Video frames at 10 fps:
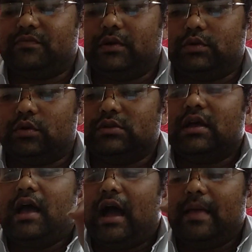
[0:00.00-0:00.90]
of the tooth,
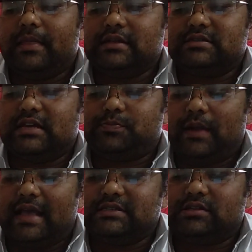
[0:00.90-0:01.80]
and then just
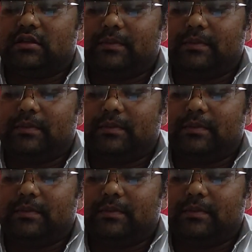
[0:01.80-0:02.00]
place it on